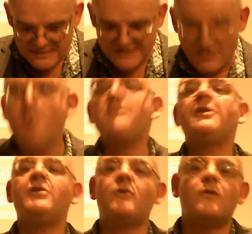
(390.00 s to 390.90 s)

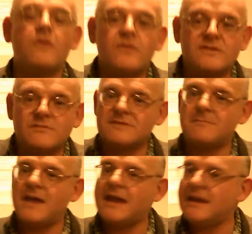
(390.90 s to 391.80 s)
common cause was
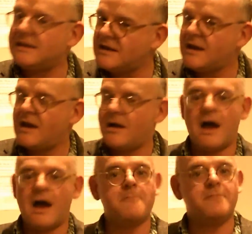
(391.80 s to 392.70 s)
made
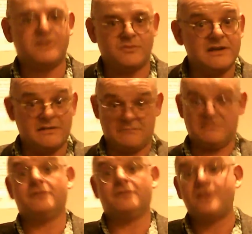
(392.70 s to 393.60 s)
between
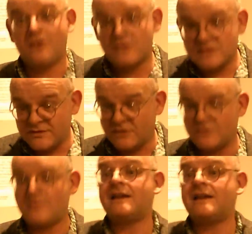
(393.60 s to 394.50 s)
theosophy on the
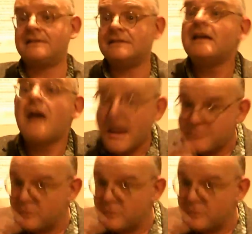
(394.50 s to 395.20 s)
one hand and